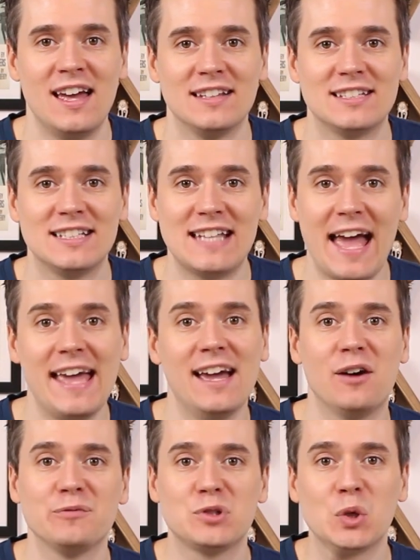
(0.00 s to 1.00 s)
Today
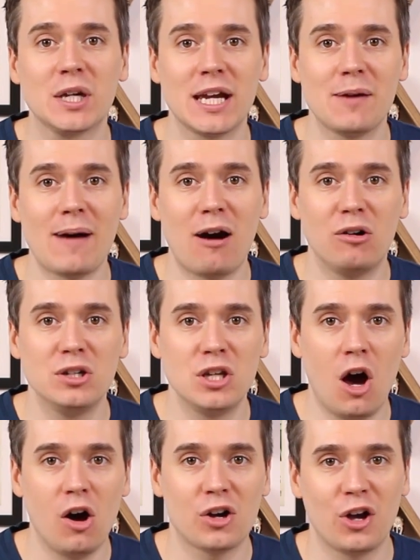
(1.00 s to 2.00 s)
I'm talking about
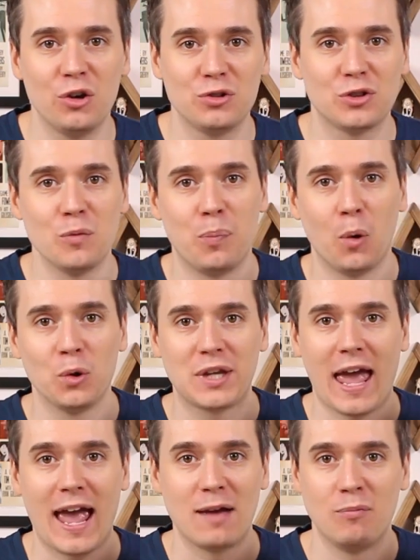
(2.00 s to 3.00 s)
Narcos, the board
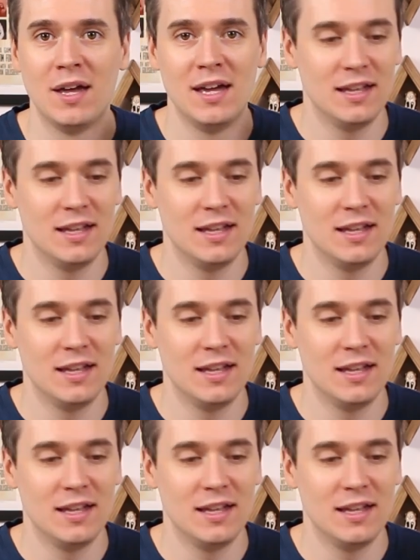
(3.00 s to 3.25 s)
game.